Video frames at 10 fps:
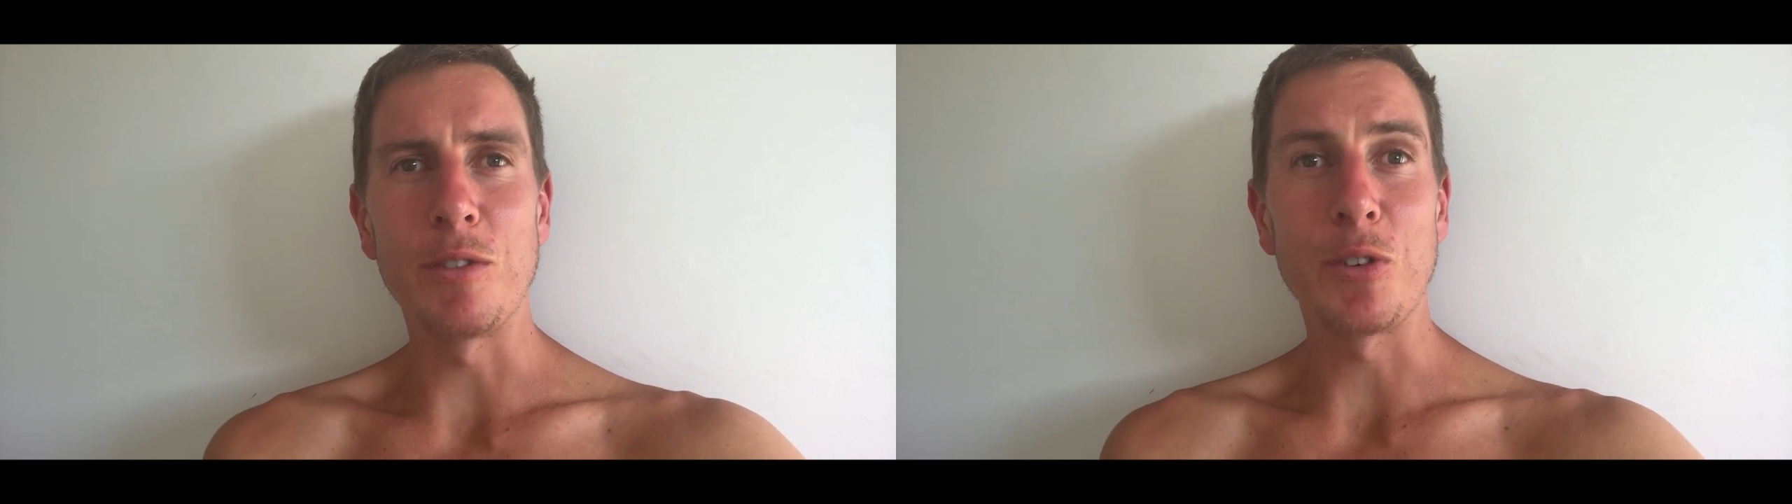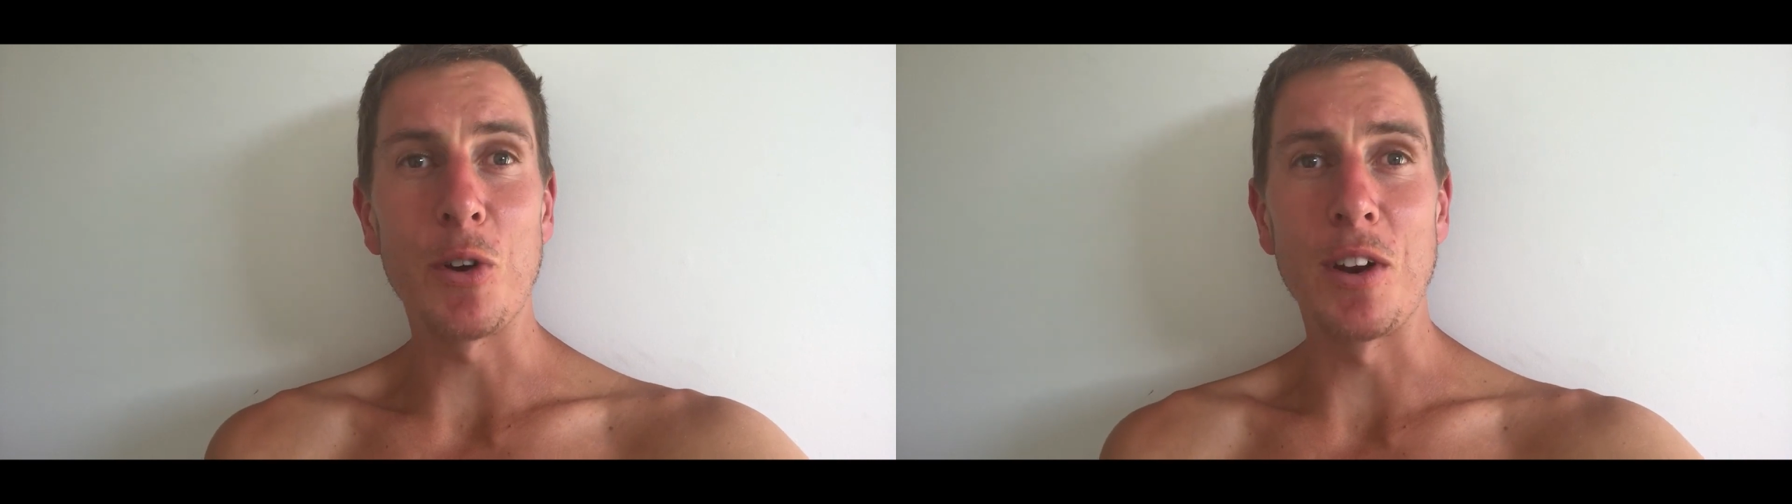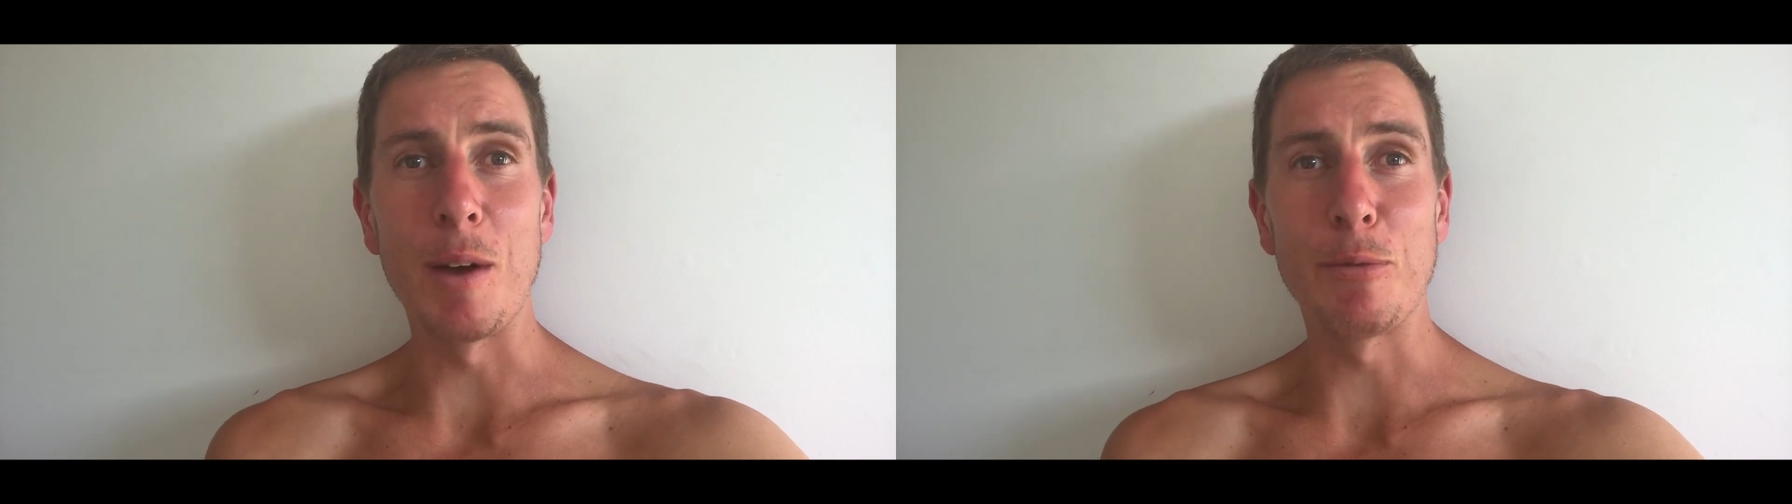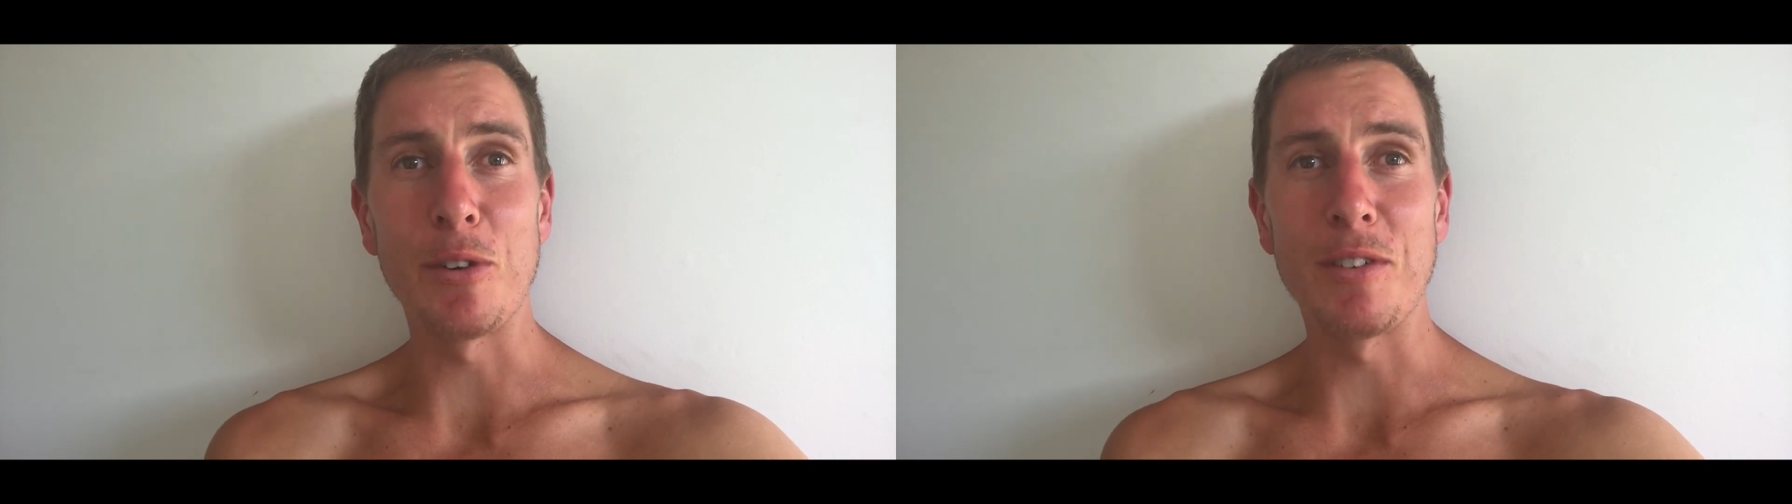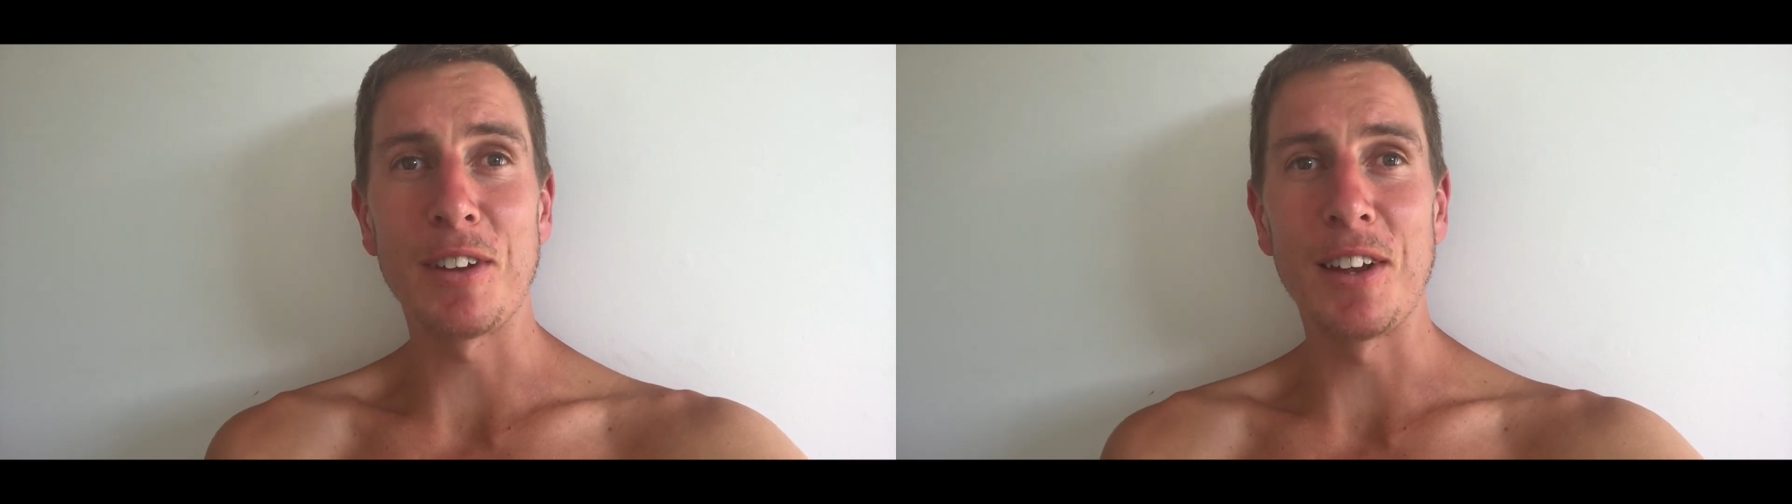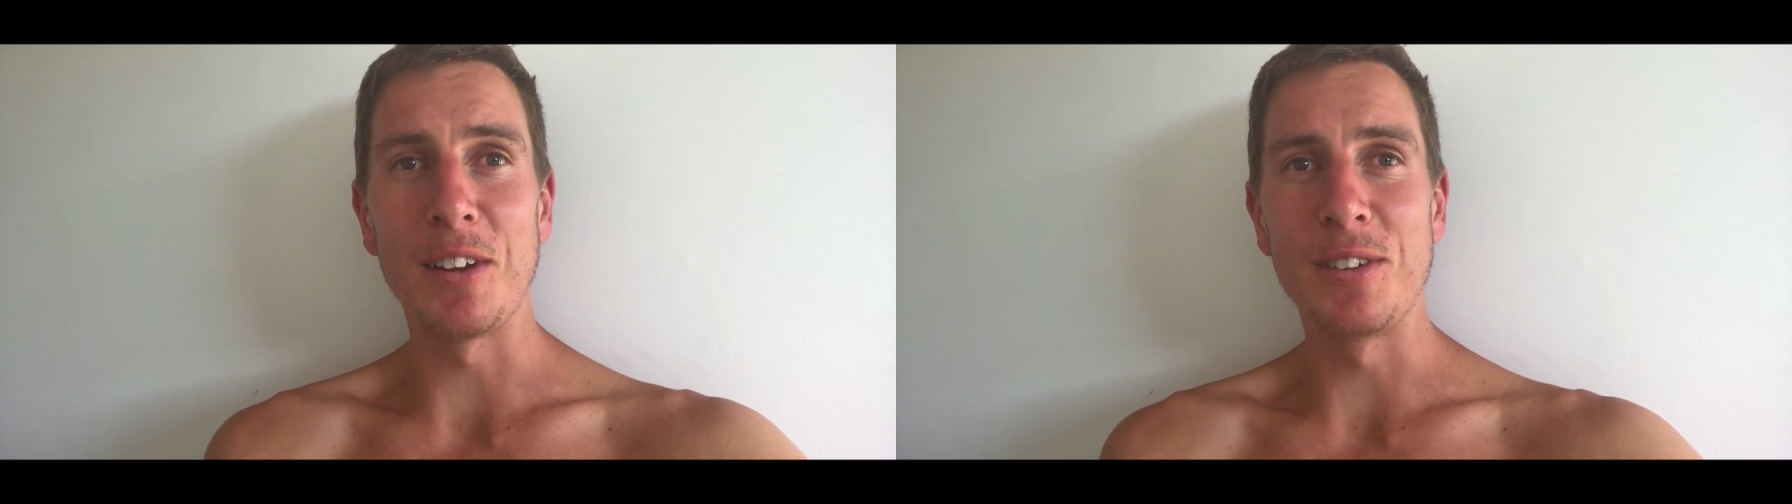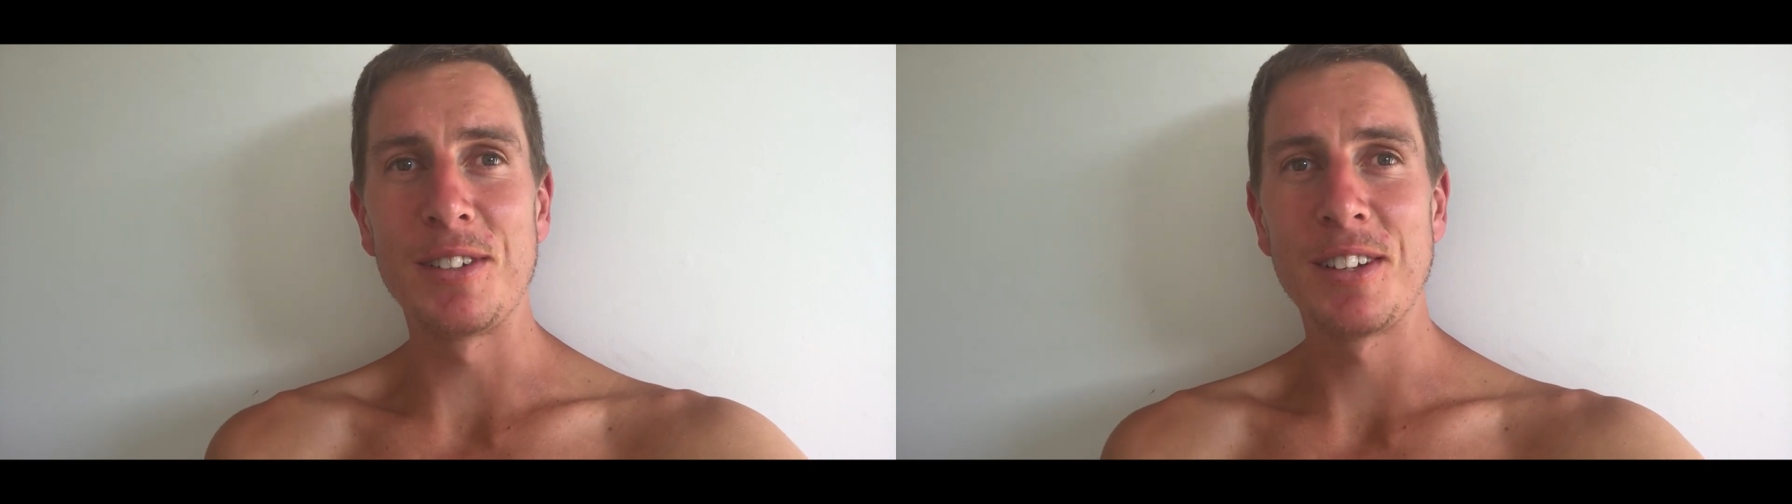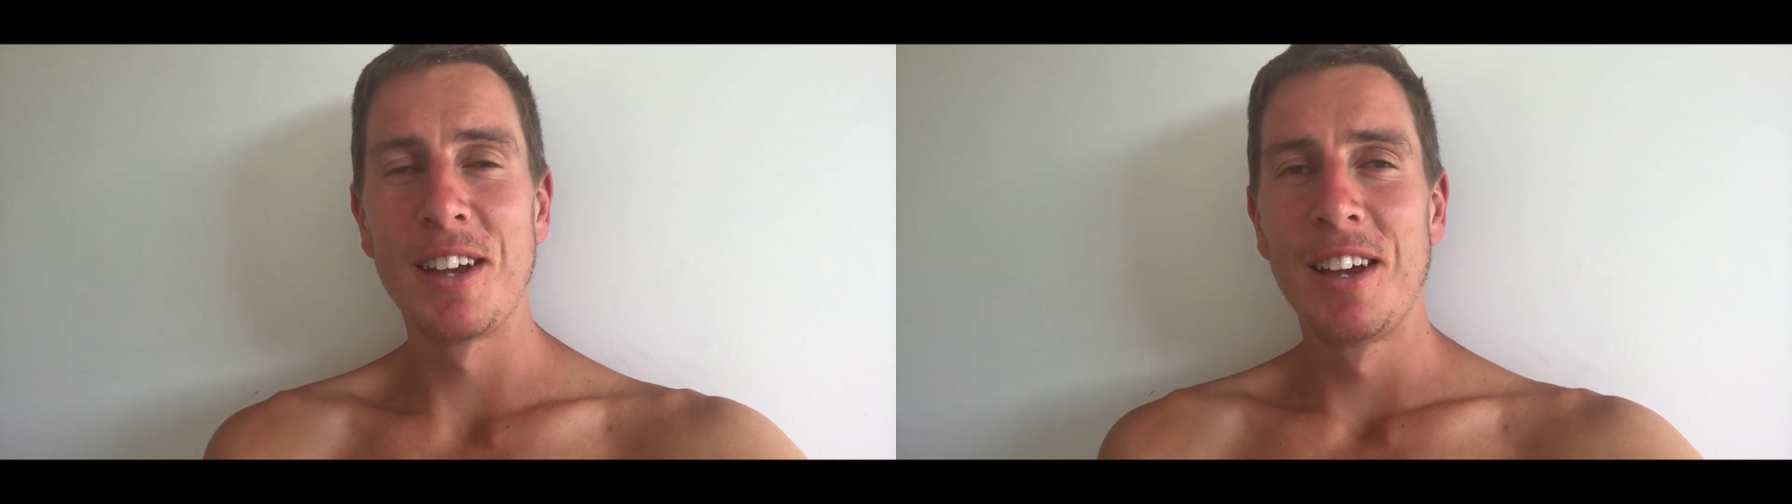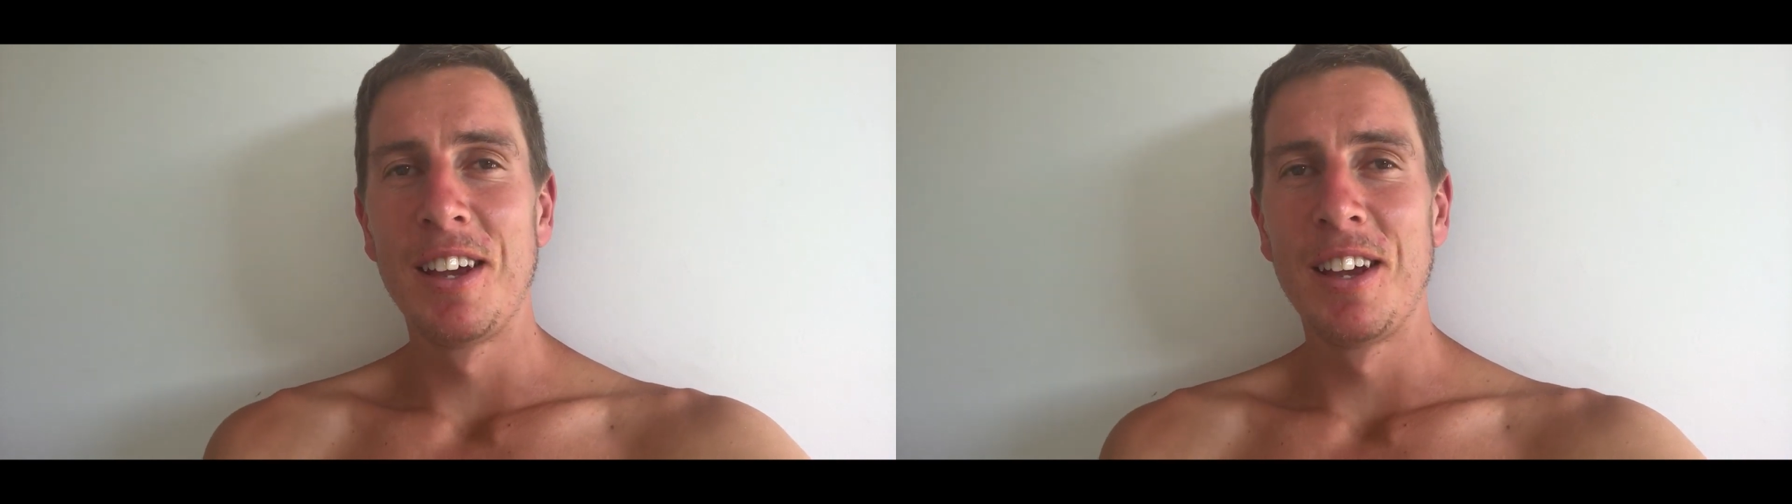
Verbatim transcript: I've gone up 5 kilos